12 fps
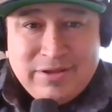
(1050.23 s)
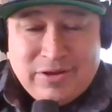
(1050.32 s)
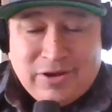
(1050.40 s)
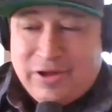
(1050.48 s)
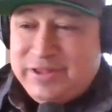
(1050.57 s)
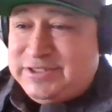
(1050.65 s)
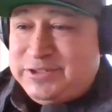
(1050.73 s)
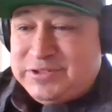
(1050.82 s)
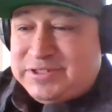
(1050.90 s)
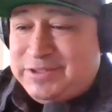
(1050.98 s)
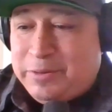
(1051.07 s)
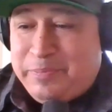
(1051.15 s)
All these dudes
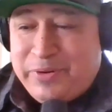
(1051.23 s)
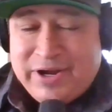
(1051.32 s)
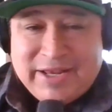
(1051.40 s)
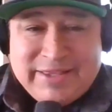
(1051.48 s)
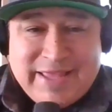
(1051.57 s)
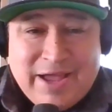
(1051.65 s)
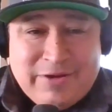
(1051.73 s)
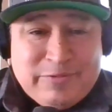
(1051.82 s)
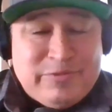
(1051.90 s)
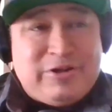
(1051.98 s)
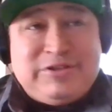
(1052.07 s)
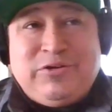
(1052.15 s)
are still putting it
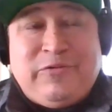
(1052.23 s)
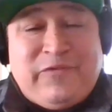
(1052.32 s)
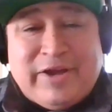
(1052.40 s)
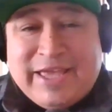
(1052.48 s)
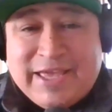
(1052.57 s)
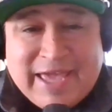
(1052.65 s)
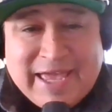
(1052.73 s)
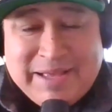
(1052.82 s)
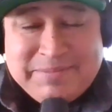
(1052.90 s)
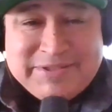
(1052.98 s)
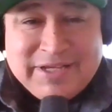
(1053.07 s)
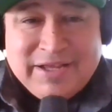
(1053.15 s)
down. There's no fucking
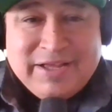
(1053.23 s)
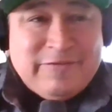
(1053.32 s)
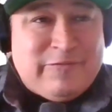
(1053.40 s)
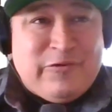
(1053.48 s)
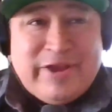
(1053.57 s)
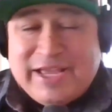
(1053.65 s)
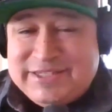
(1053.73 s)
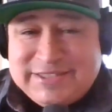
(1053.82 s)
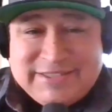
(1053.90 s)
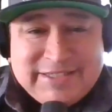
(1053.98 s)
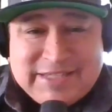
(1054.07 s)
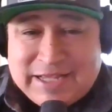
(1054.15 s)
games. Free
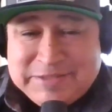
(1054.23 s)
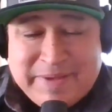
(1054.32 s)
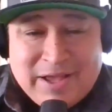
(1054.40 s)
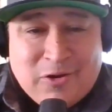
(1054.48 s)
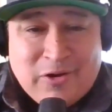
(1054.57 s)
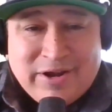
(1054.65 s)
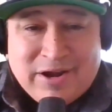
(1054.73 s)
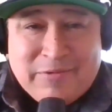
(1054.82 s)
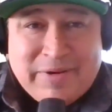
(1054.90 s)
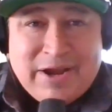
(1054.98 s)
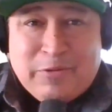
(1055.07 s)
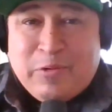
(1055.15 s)
agency has been going on
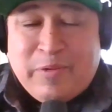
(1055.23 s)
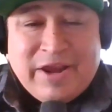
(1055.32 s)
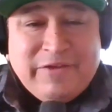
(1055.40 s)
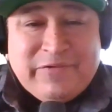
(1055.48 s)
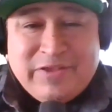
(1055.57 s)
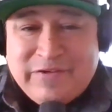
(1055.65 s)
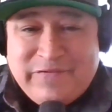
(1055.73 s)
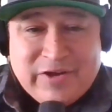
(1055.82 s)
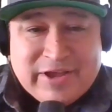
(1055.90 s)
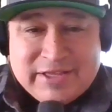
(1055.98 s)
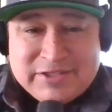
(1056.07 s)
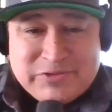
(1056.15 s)
right now. We're waiting for the
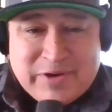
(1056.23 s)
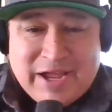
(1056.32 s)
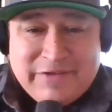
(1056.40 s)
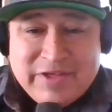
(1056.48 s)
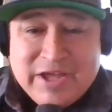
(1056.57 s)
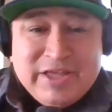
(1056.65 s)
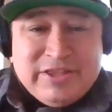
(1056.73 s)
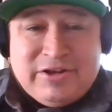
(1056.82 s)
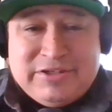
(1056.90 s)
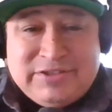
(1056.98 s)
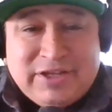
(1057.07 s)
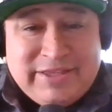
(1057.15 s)
fucking draft.
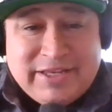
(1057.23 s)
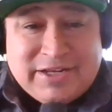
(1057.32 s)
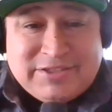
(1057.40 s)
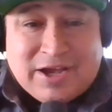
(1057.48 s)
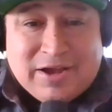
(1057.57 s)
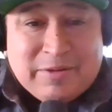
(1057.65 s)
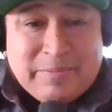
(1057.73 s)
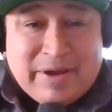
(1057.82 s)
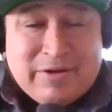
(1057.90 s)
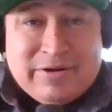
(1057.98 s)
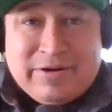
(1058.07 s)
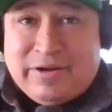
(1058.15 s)
There's nothing to talk
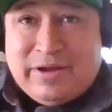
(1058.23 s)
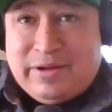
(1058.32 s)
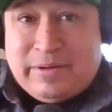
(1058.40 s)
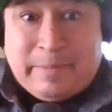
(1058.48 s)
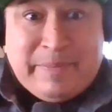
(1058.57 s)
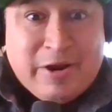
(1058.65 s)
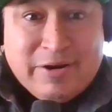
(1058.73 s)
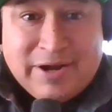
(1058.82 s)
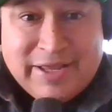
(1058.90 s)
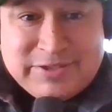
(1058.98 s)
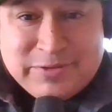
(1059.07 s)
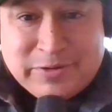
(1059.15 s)
about,
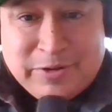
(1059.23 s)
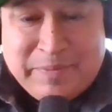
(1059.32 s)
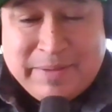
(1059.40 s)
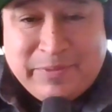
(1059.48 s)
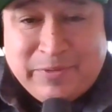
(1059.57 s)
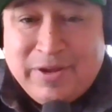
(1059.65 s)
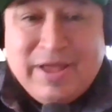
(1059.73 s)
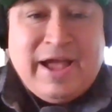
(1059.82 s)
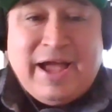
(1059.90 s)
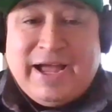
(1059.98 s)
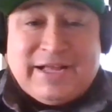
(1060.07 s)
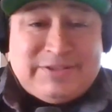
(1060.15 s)
apparently, to other people.
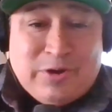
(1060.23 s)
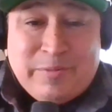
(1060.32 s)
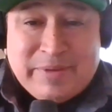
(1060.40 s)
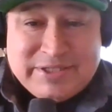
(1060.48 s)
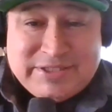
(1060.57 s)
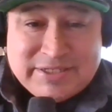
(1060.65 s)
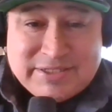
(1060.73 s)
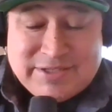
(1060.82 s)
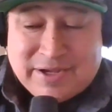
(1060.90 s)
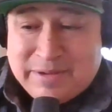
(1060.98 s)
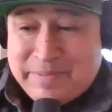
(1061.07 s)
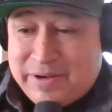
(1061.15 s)
I got so much shit to
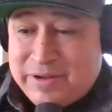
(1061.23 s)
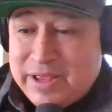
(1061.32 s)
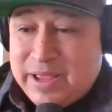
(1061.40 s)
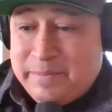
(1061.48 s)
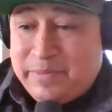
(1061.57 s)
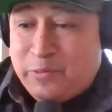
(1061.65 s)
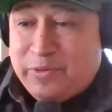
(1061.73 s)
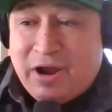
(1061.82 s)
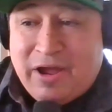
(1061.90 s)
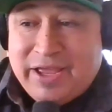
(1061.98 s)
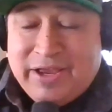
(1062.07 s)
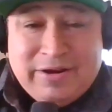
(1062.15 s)
talk about. But we're
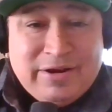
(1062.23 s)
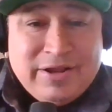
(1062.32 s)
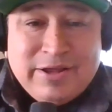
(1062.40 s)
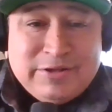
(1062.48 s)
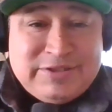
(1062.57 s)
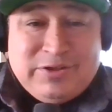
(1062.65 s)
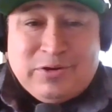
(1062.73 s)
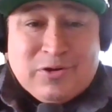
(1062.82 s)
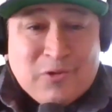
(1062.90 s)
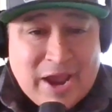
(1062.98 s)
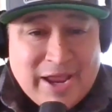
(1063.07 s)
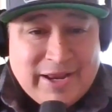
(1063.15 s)
out here still
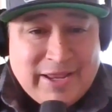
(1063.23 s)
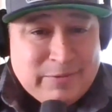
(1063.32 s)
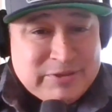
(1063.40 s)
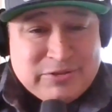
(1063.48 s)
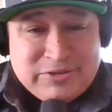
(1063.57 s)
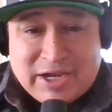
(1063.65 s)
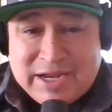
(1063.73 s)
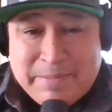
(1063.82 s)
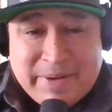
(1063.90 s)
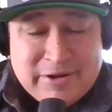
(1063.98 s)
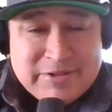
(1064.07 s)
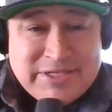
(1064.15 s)
grinding. We're still talking
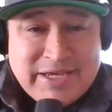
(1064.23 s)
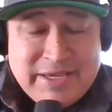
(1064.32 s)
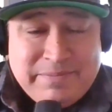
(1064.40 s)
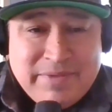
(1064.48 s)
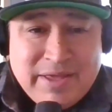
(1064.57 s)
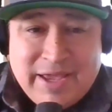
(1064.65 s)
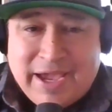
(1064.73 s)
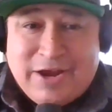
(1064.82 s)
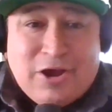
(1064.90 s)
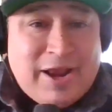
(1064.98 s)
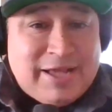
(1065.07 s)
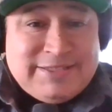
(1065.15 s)
about our team.
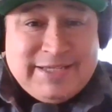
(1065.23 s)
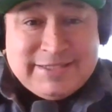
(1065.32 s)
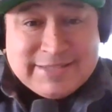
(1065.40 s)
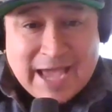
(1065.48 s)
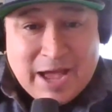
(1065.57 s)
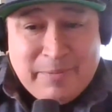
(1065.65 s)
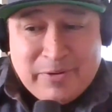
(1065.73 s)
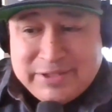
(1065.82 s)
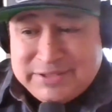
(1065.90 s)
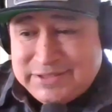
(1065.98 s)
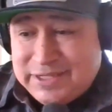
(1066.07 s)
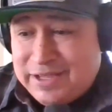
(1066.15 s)
And all I see is
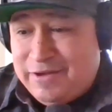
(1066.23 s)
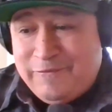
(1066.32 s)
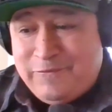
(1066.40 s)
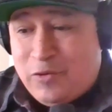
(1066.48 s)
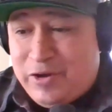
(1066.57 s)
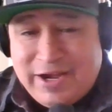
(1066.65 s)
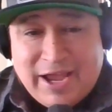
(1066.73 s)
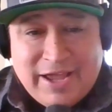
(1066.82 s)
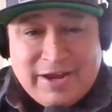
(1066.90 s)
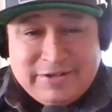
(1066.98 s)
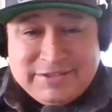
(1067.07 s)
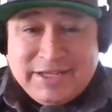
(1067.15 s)
Cowboys,
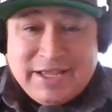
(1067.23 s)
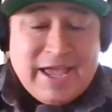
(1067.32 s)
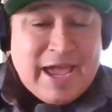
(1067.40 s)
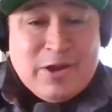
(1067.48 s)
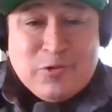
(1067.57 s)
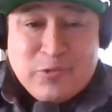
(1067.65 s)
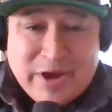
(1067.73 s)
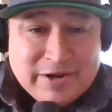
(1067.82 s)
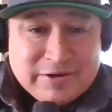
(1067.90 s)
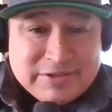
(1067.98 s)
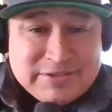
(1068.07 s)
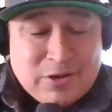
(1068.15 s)
49ers, and
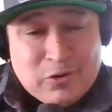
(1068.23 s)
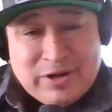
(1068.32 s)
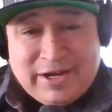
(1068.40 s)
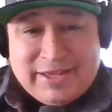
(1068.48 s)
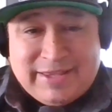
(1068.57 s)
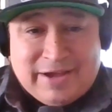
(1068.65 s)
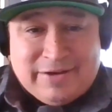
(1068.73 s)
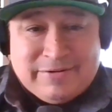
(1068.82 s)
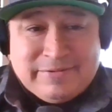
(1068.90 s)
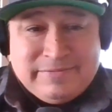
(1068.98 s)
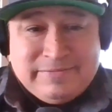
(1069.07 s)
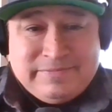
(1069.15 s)
Raiders holding it down.